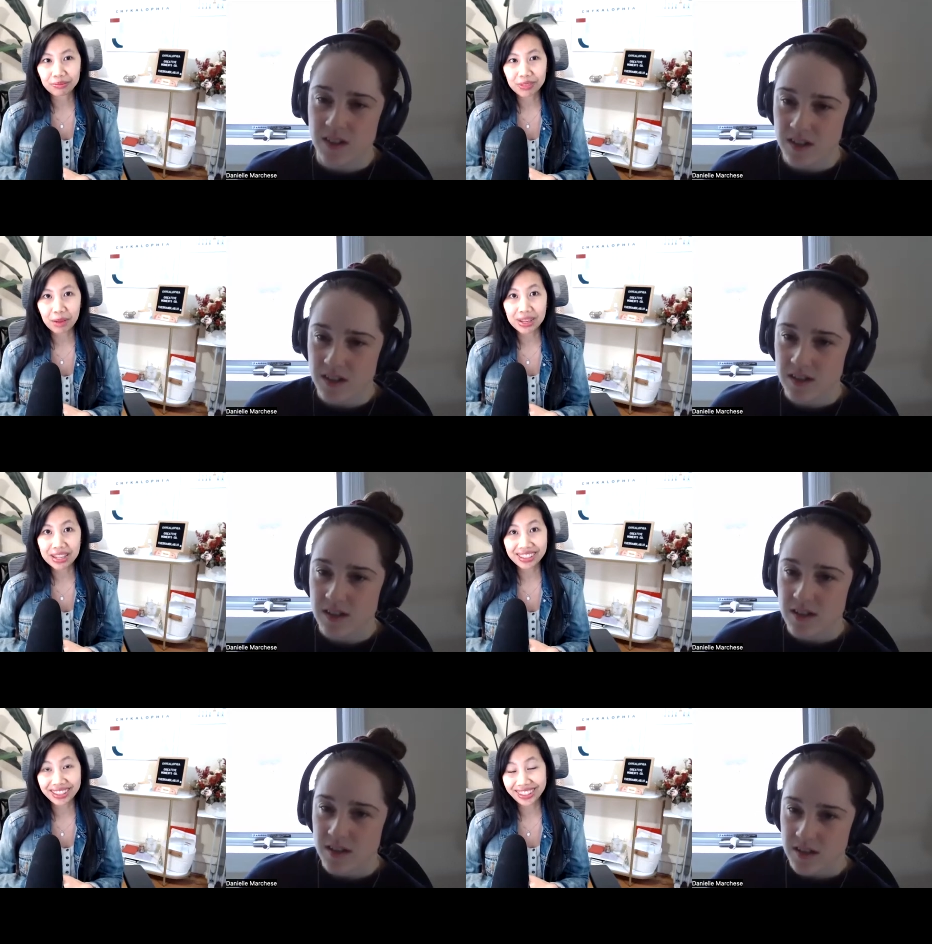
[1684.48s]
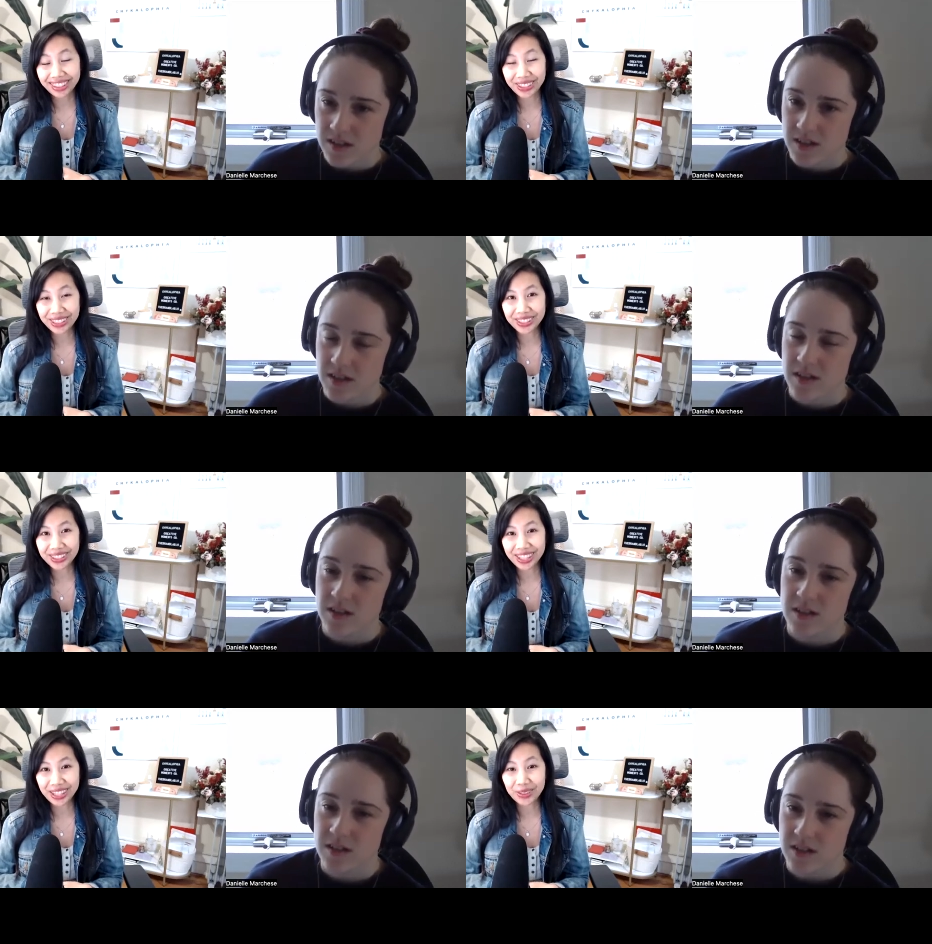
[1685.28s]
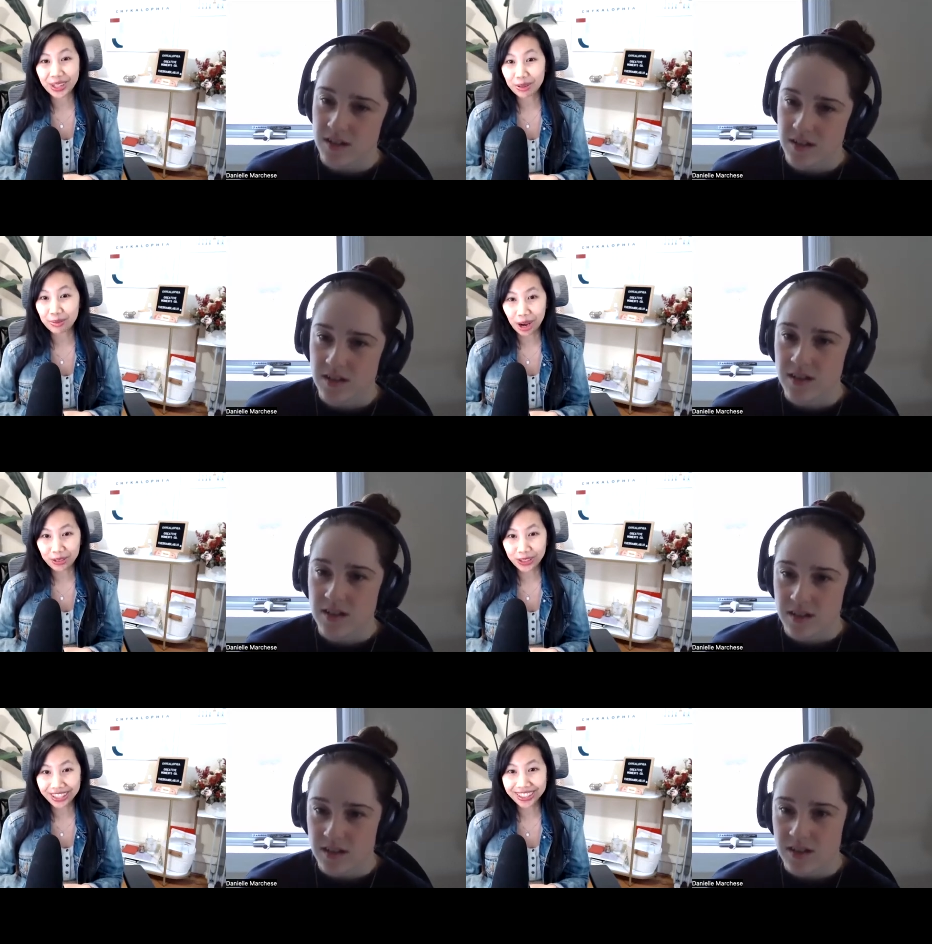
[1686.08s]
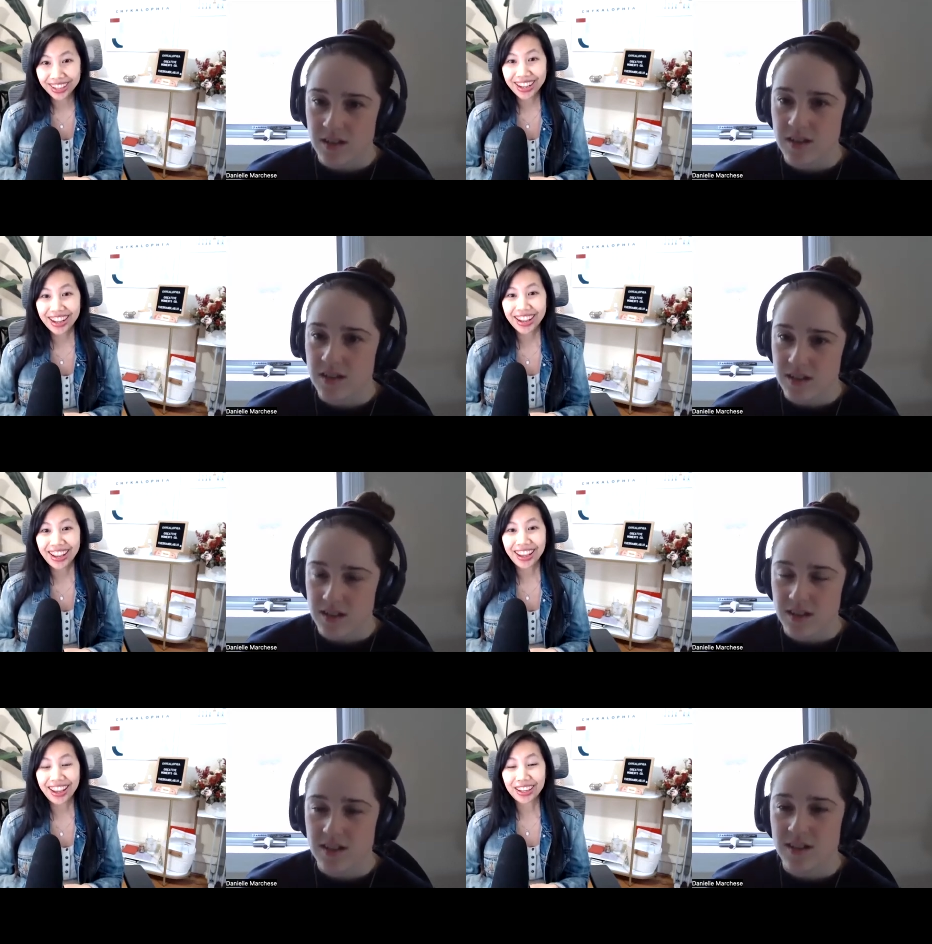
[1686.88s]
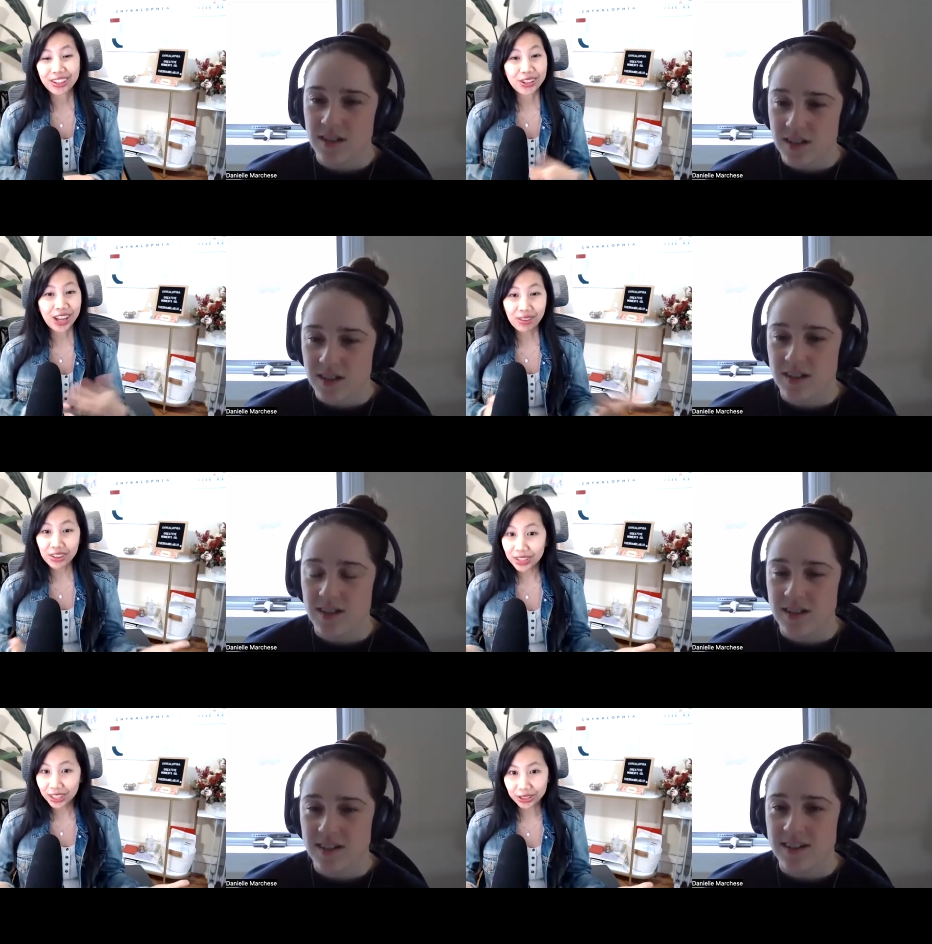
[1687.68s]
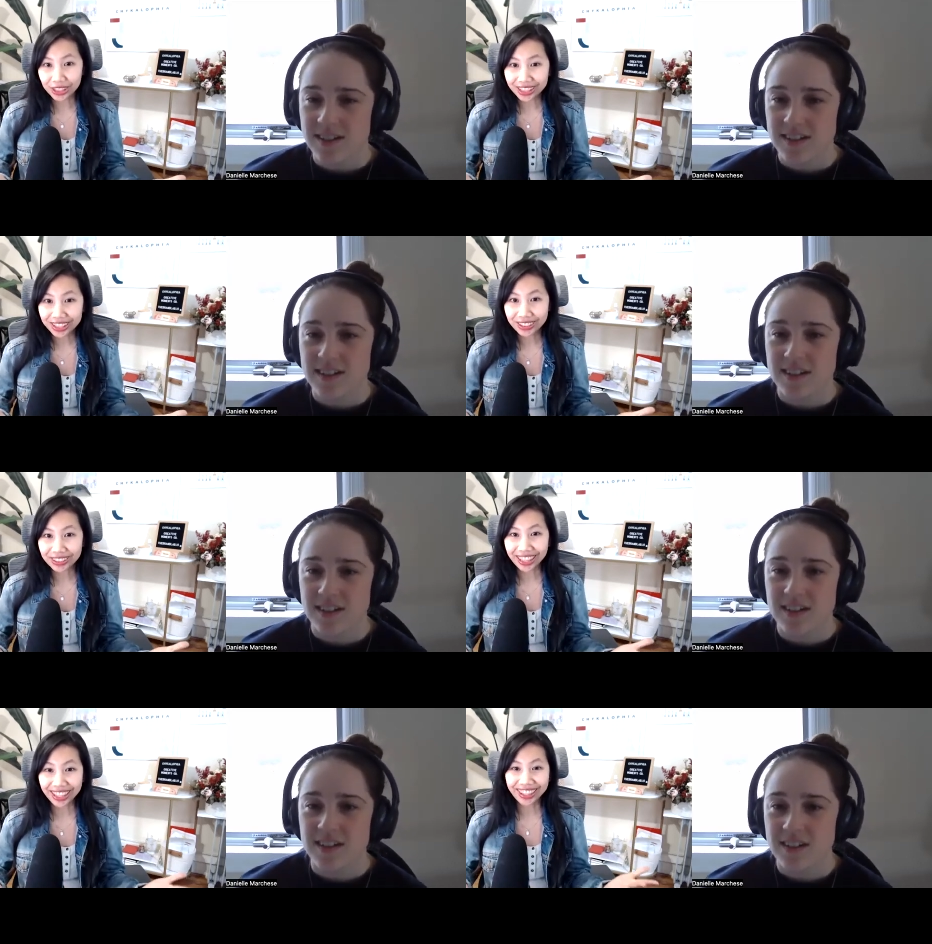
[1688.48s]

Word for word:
Speaker 1: that basically going to take away your profit and you don't have inventories, right?